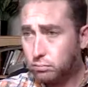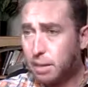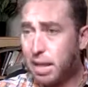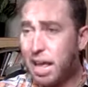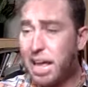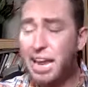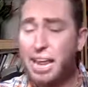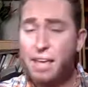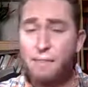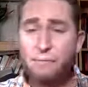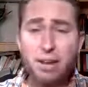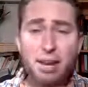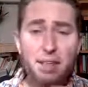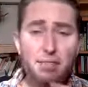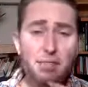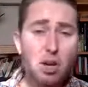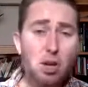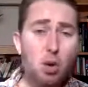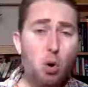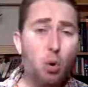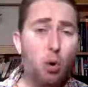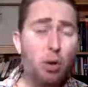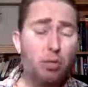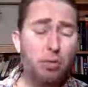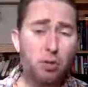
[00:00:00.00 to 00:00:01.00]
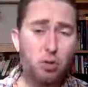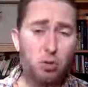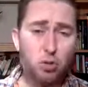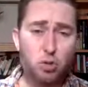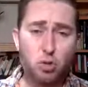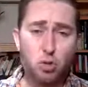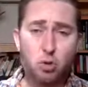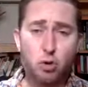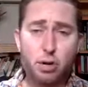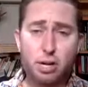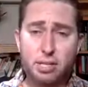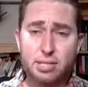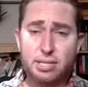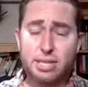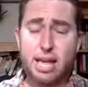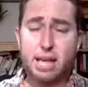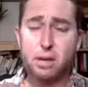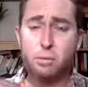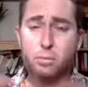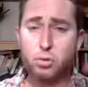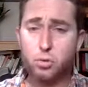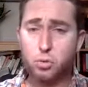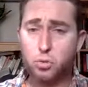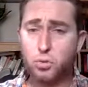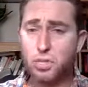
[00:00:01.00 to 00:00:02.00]
and even in the north to a certain
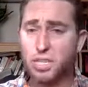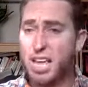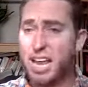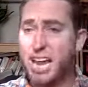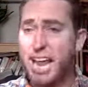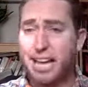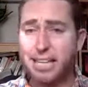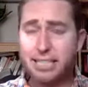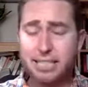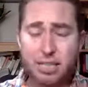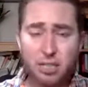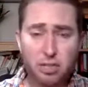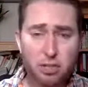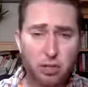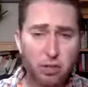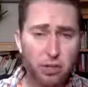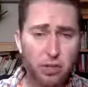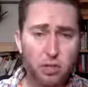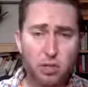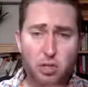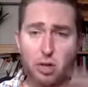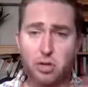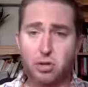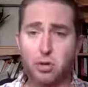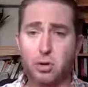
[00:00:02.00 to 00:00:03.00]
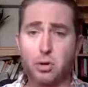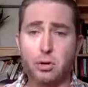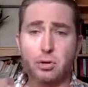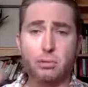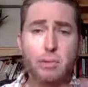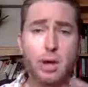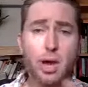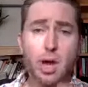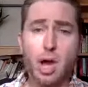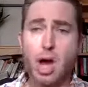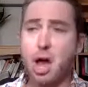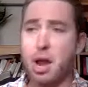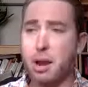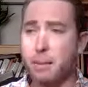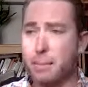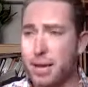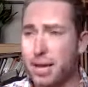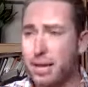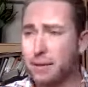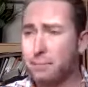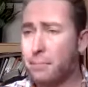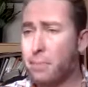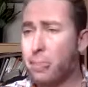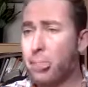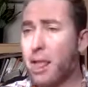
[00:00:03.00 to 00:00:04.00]
extent, which was connected to the southern
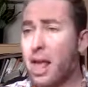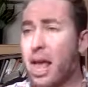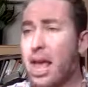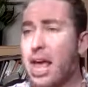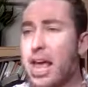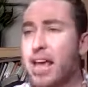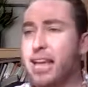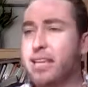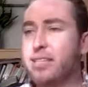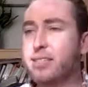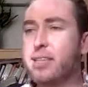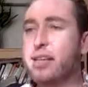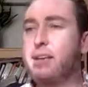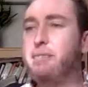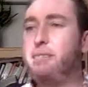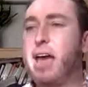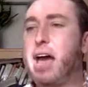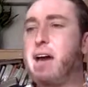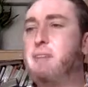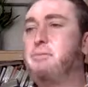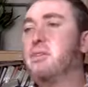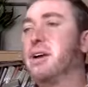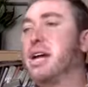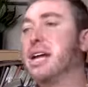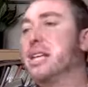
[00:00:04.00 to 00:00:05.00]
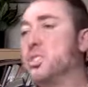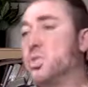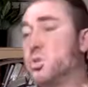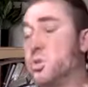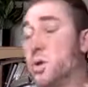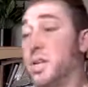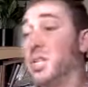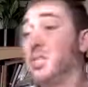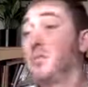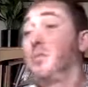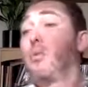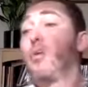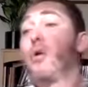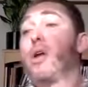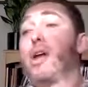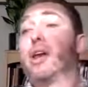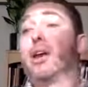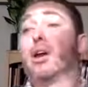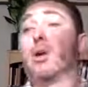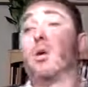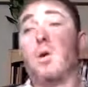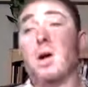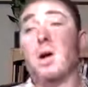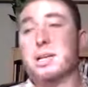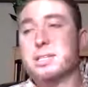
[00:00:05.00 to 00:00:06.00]
economy. Enslaved Africans transported
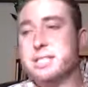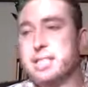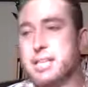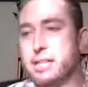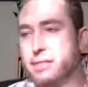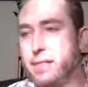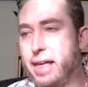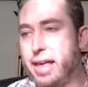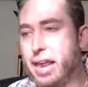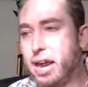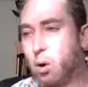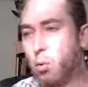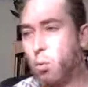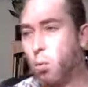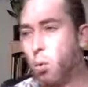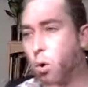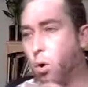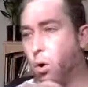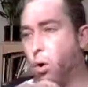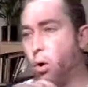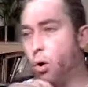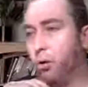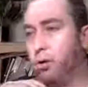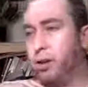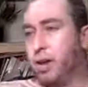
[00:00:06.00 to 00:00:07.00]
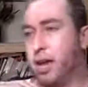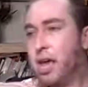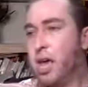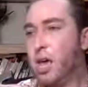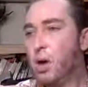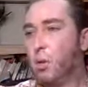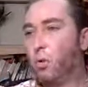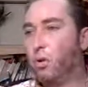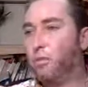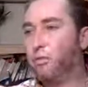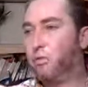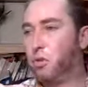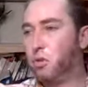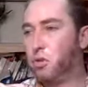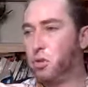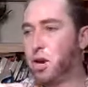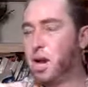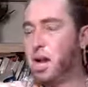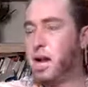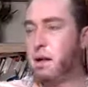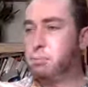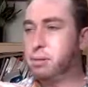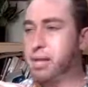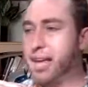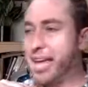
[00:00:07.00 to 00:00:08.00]
across the Atlantic world would further
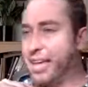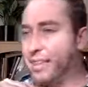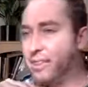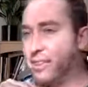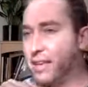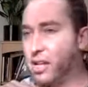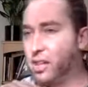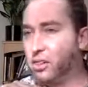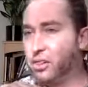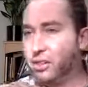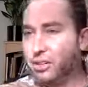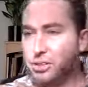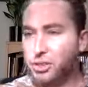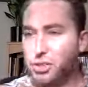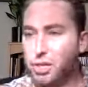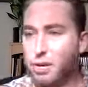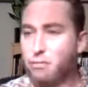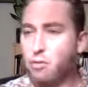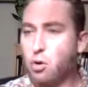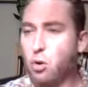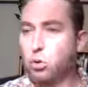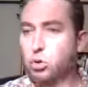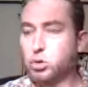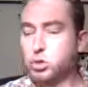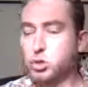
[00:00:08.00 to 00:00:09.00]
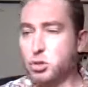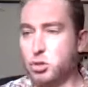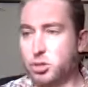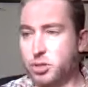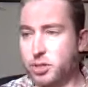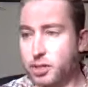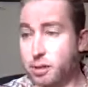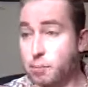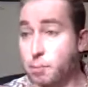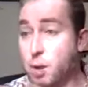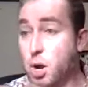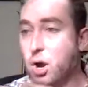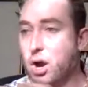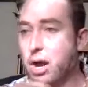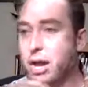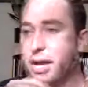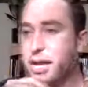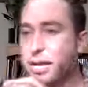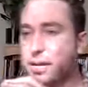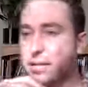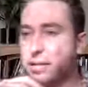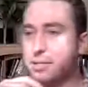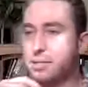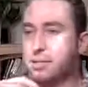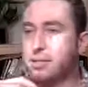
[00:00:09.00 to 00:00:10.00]
complicate the collision of cultures in the
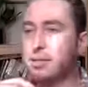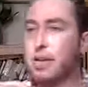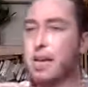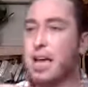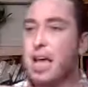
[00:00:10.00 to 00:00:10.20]
Americas.